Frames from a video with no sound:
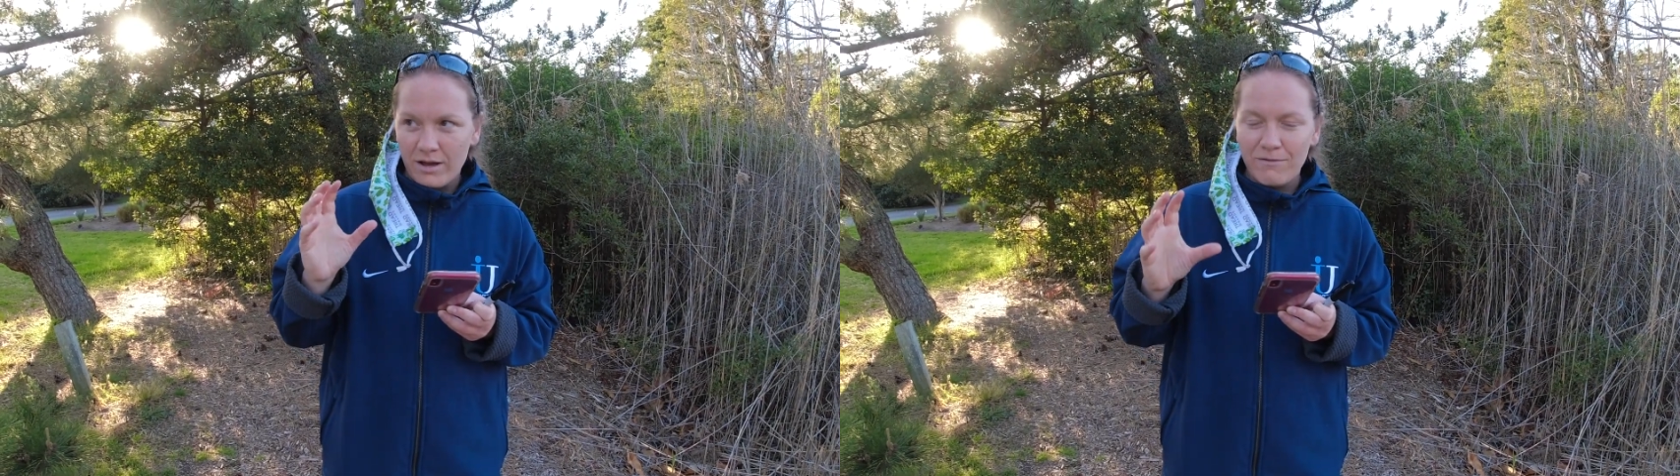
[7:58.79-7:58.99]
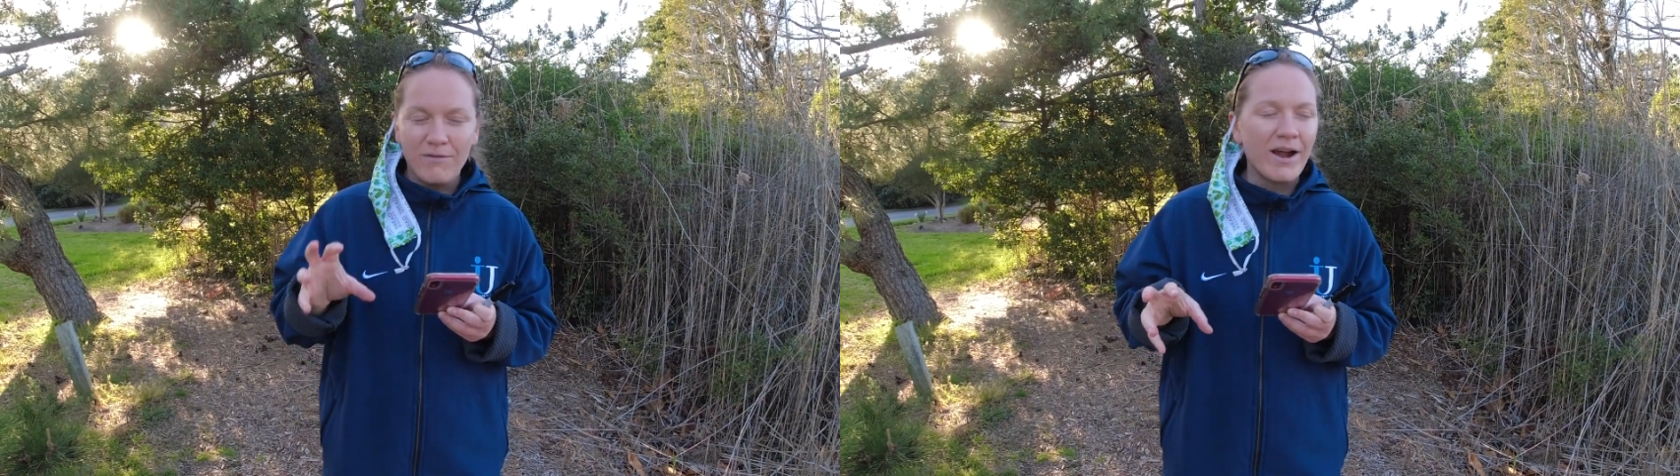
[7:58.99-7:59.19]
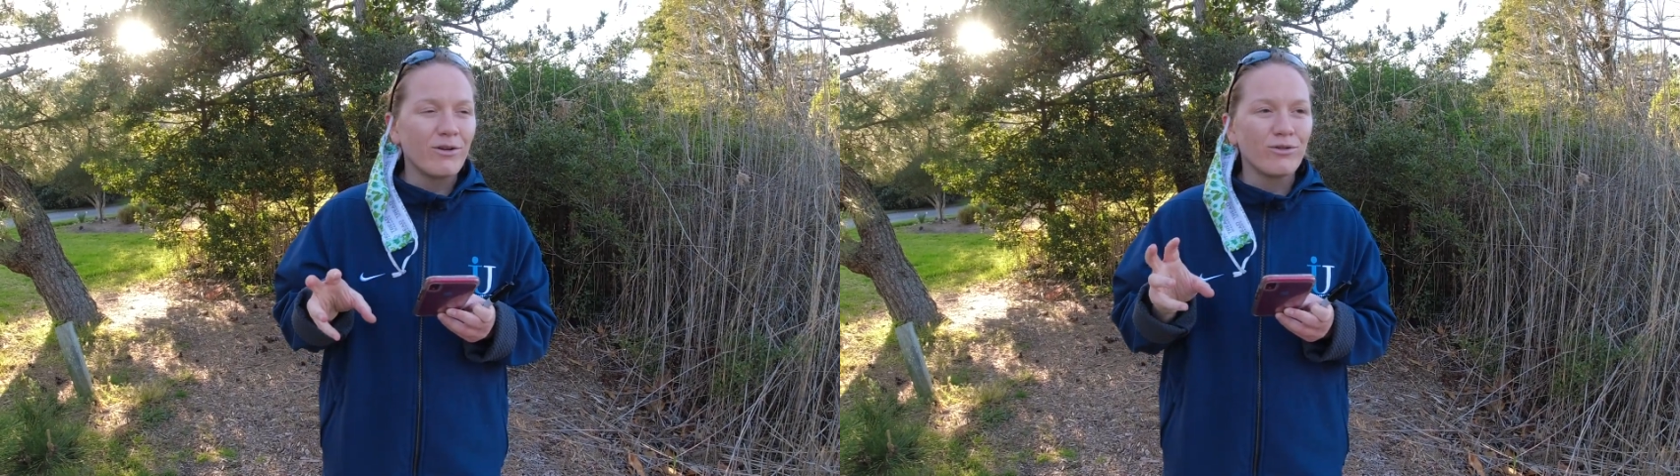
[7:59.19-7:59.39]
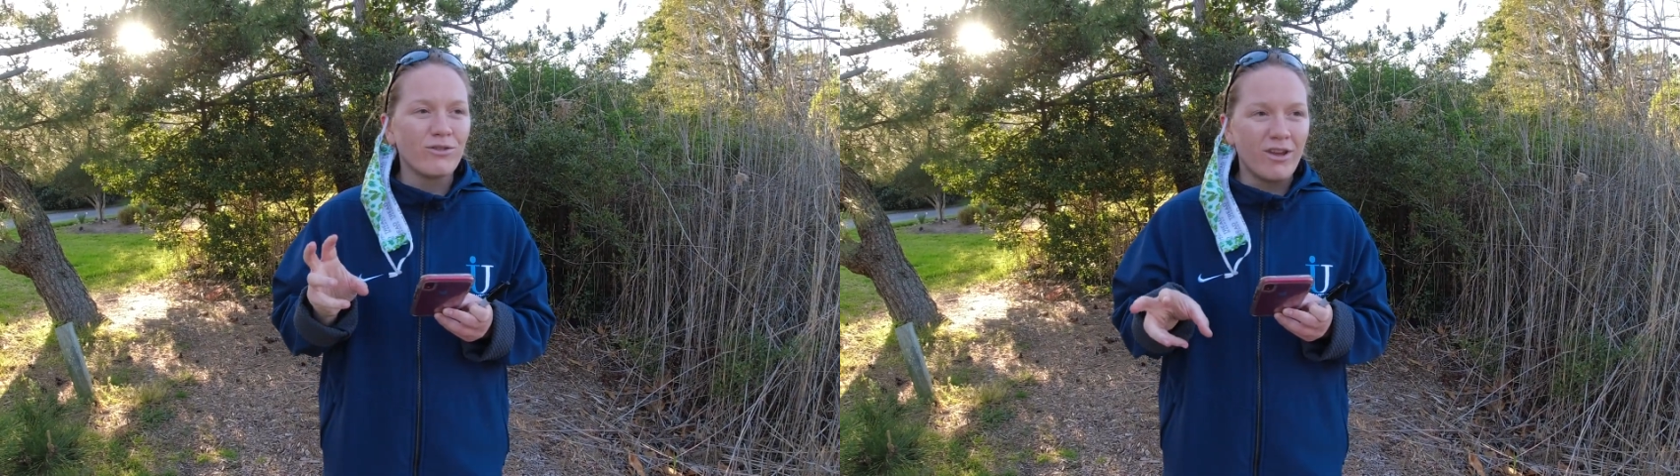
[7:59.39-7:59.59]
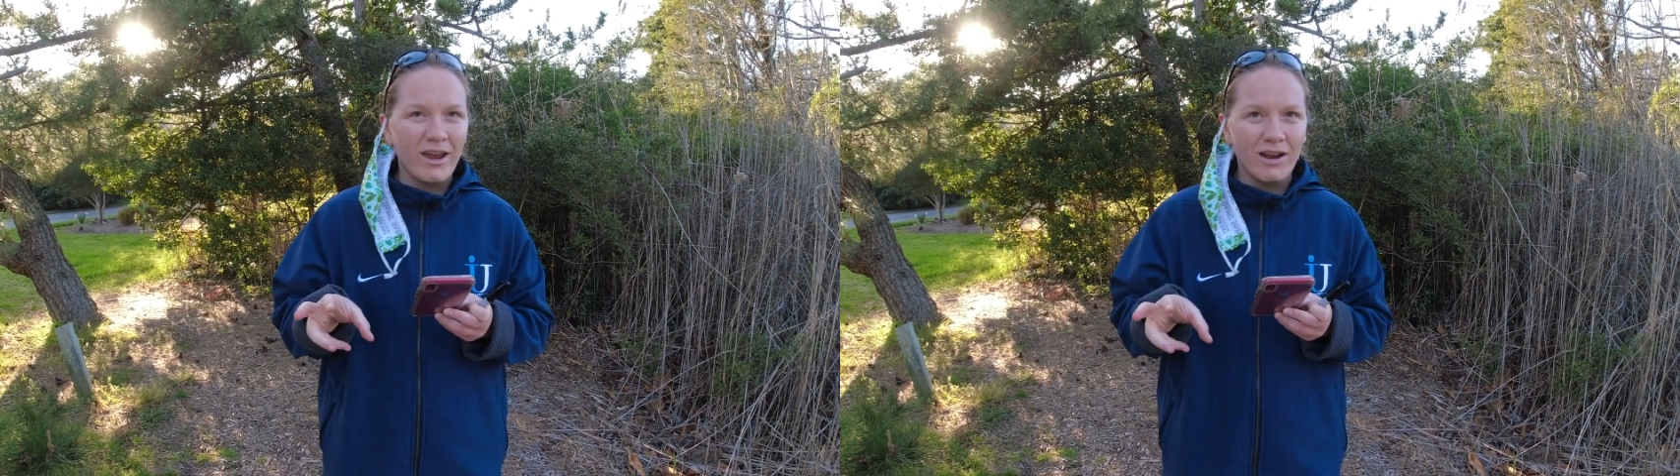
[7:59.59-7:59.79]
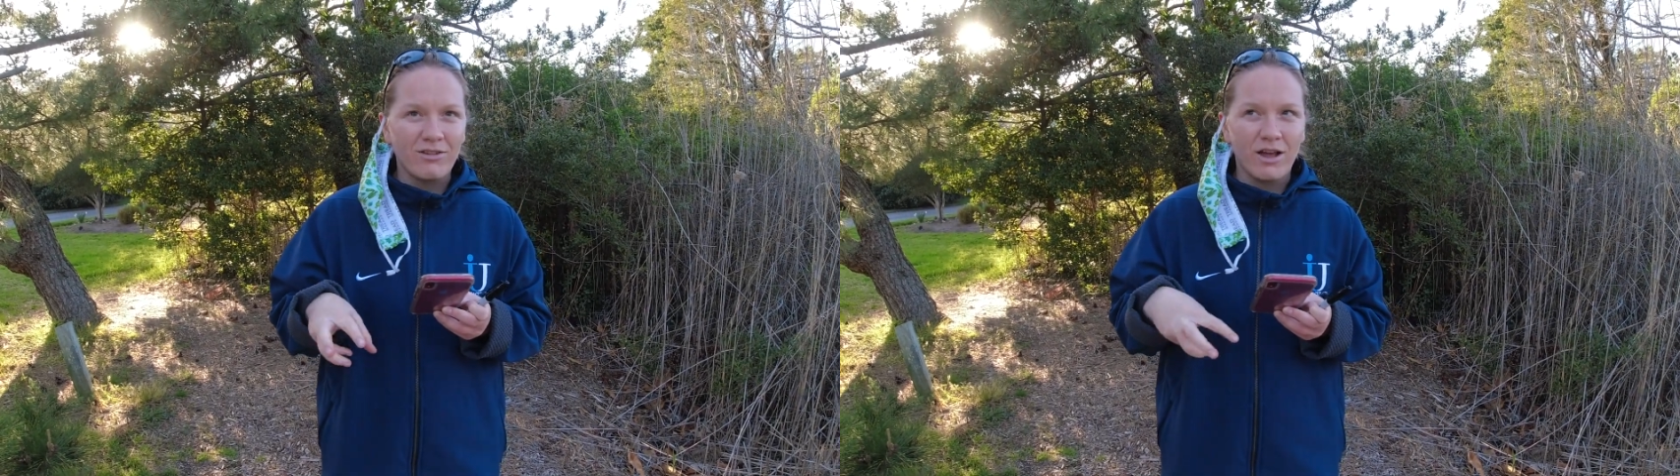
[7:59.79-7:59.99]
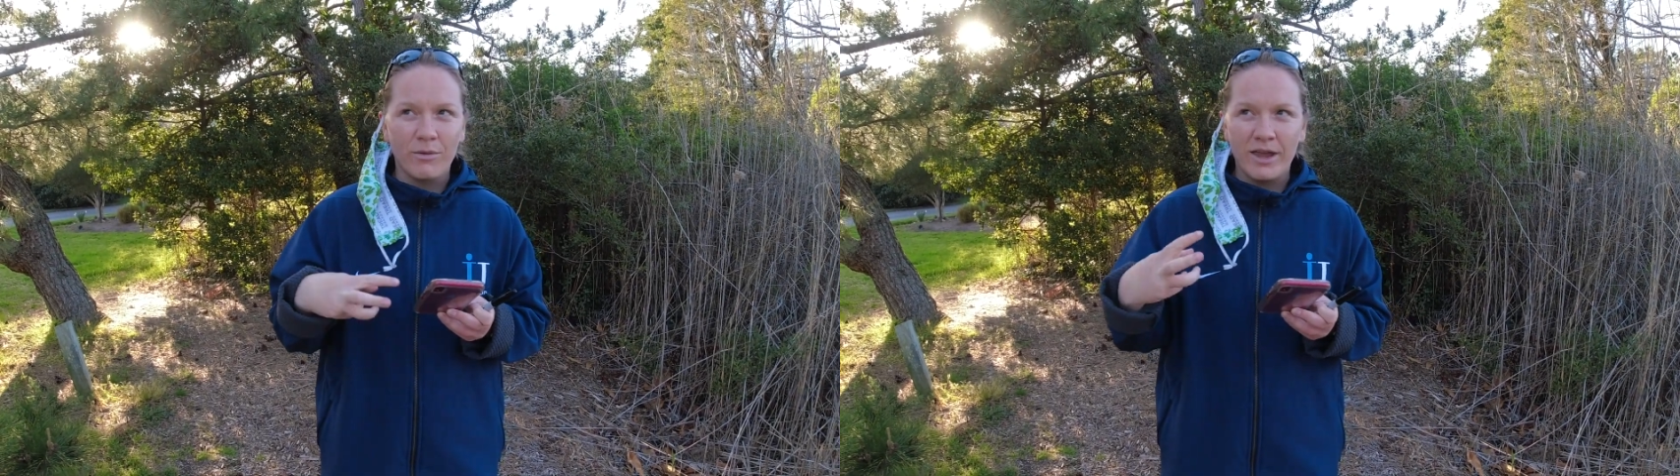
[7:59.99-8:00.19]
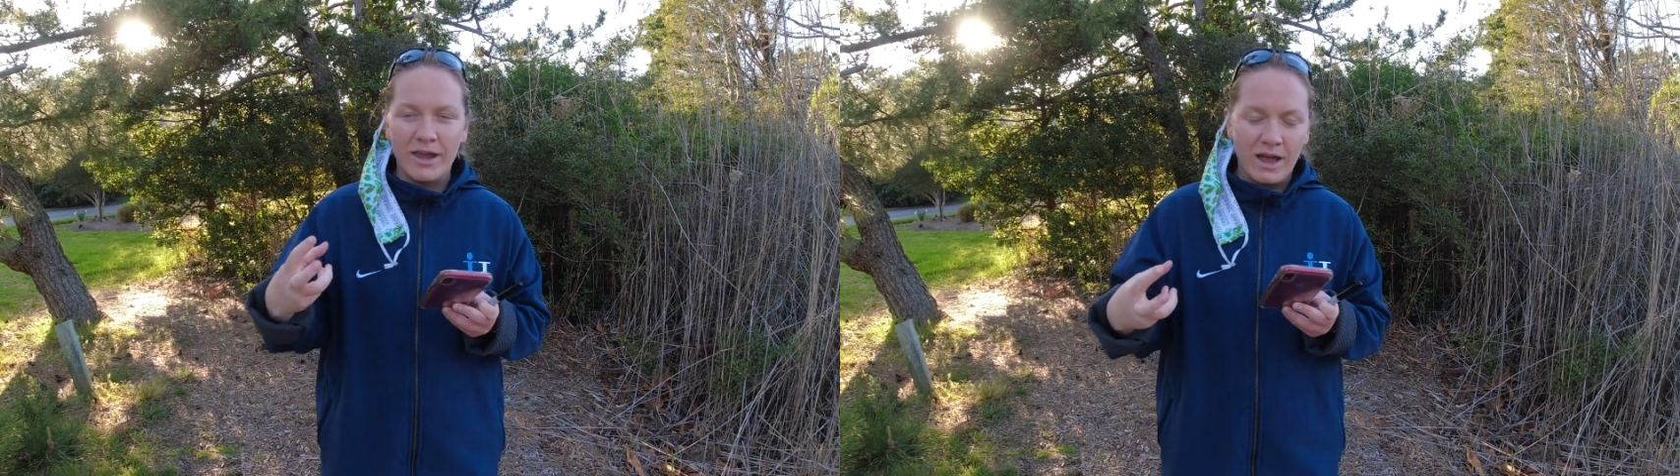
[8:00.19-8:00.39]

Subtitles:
final stage that we